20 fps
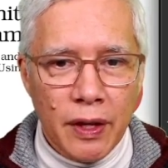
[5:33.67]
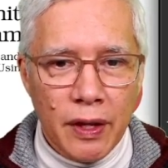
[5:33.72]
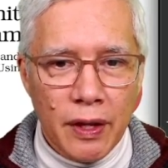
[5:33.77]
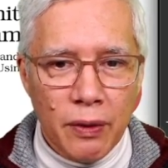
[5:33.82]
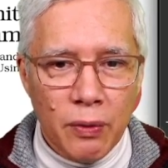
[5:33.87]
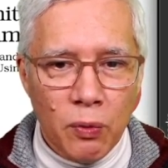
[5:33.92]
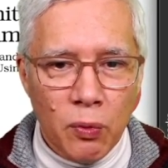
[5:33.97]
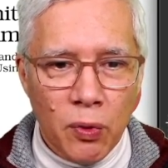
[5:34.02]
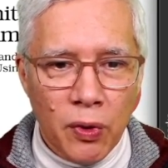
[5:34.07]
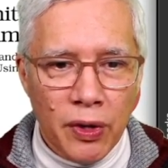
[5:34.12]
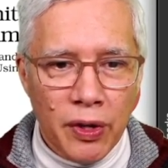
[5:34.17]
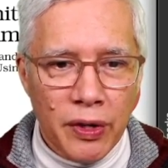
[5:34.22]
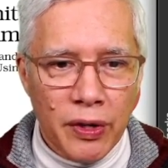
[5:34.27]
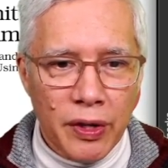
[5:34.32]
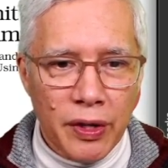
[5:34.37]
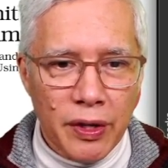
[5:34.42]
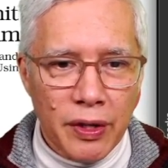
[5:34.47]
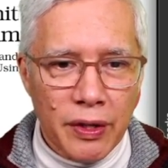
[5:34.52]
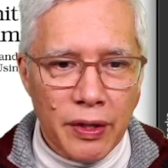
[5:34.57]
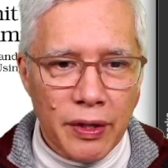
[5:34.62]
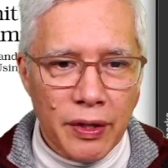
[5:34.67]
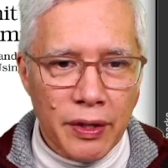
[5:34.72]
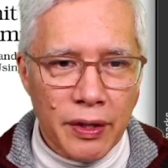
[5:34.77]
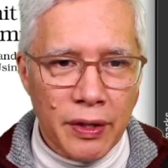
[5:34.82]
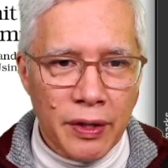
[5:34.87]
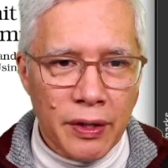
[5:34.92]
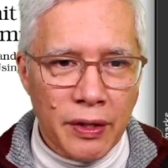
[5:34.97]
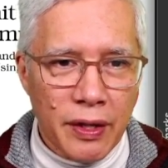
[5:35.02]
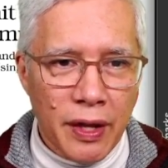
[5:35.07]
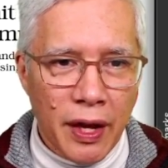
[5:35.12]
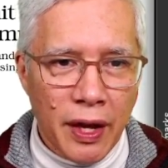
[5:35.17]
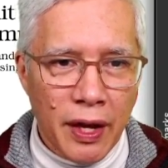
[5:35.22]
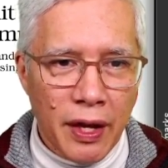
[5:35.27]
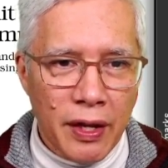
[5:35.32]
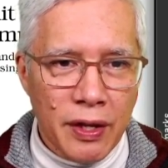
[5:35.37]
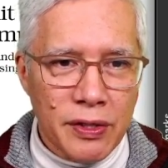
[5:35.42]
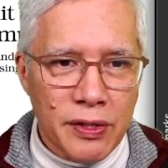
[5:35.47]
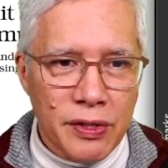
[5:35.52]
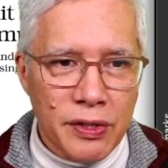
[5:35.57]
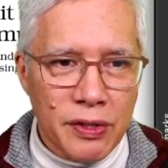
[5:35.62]
where it
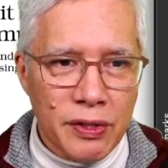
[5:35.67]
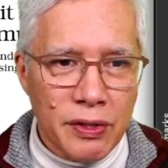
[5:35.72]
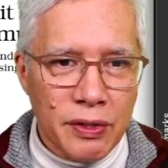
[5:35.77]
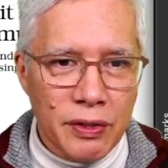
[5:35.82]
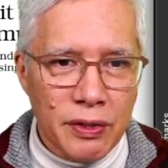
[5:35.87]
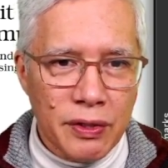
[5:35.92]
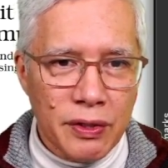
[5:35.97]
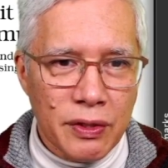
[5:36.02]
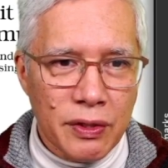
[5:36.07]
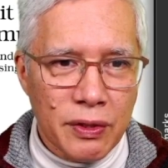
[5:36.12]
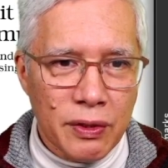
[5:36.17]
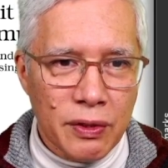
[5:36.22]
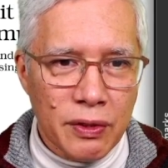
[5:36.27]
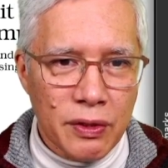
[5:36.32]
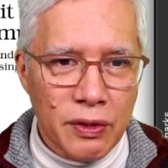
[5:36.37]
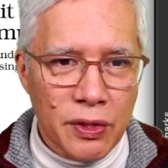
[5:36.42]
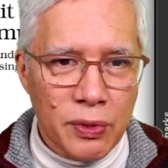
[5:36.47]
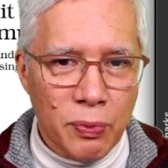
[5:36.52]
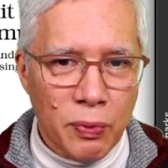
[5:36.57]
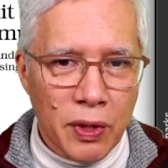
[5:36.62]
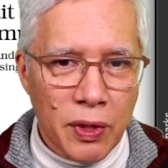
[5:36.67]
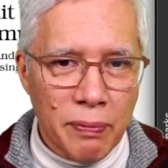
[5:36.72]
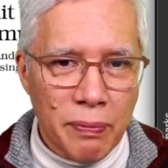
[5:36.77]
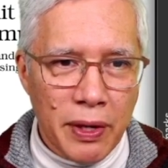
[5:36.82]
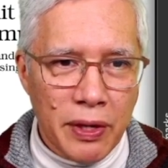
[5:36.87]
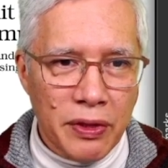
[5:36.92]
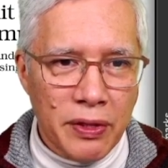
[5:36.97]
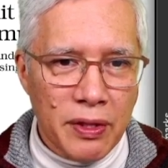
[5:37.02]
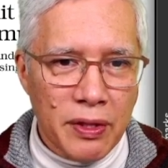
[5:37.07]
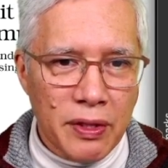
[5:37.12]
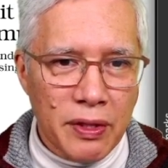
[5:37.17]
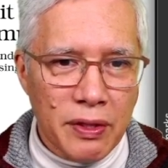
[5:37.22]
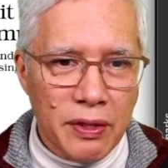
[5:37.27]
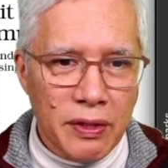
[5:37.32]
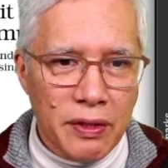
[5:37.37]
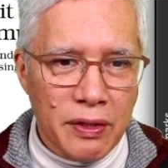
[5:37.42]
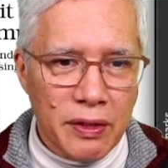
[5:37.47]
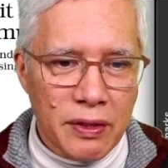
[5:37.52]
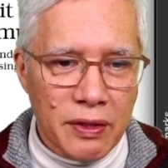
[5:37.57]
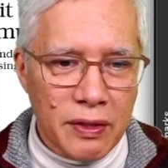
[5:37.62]
has this one method
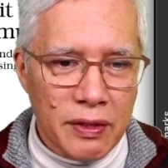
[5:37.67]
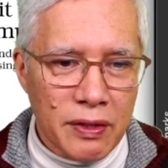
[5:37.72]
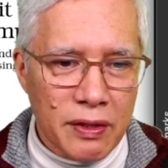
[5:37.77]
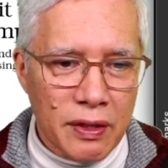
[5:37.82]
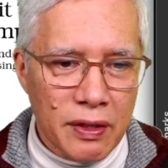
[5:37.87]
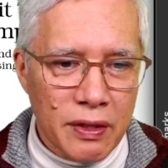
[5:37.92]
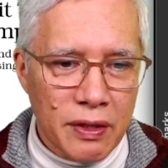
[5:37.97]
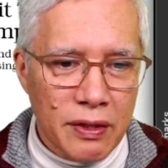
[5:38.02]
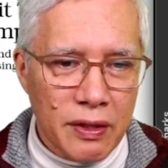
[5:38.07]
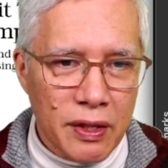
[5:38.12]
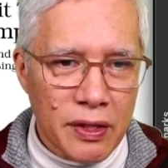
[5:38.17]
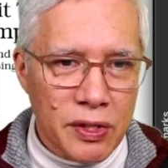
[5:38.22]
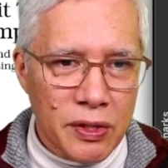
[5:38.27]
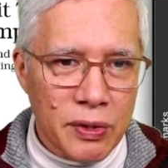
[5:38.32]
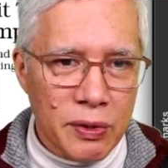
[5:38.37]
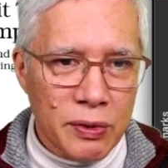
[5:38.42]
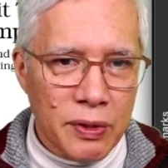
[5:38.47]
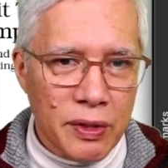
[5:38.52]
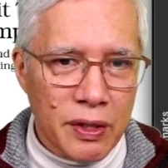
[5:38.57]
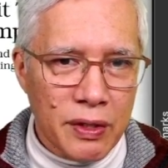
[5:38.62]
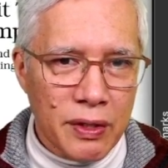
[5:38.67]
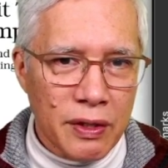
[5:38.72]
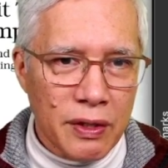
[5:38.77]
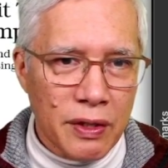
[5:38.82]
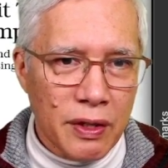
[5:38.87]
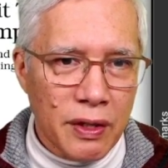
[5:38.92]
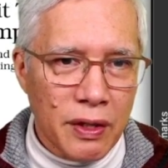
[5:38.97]
that's doing.